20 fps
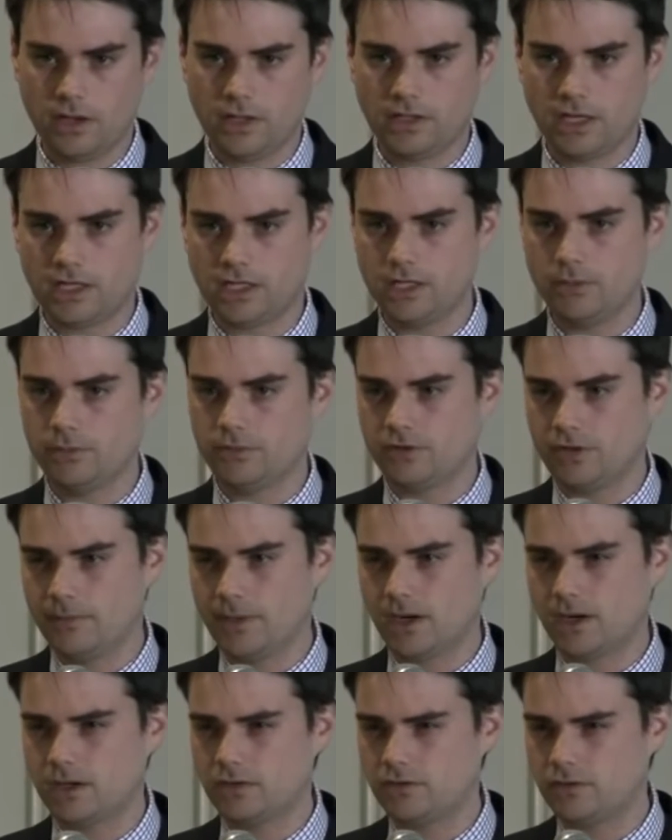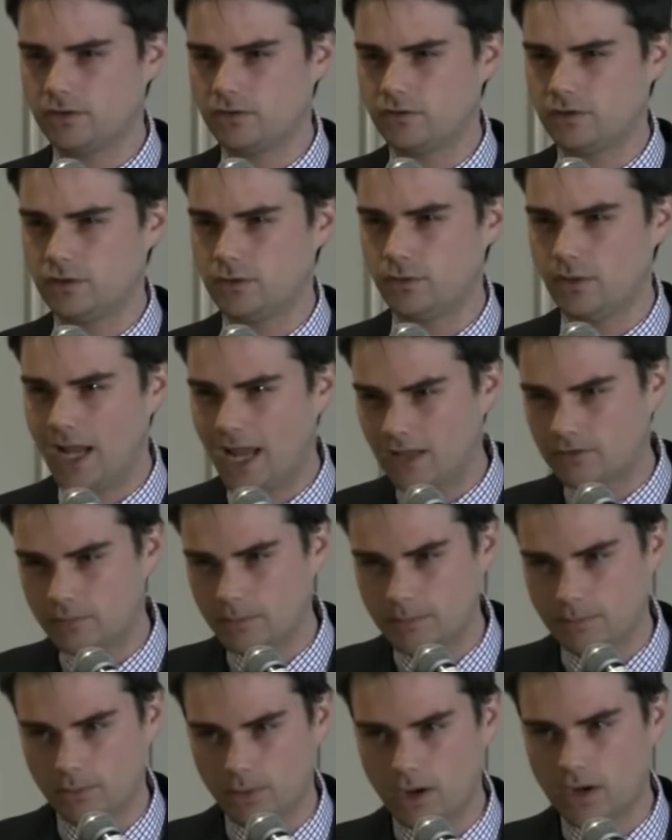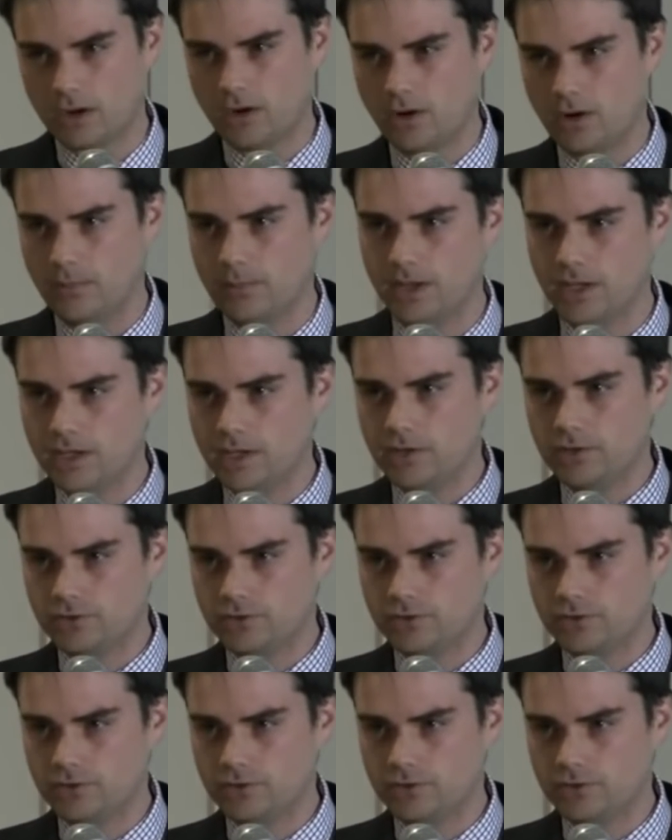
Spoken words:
And yet he was an American citizen who had to be brought home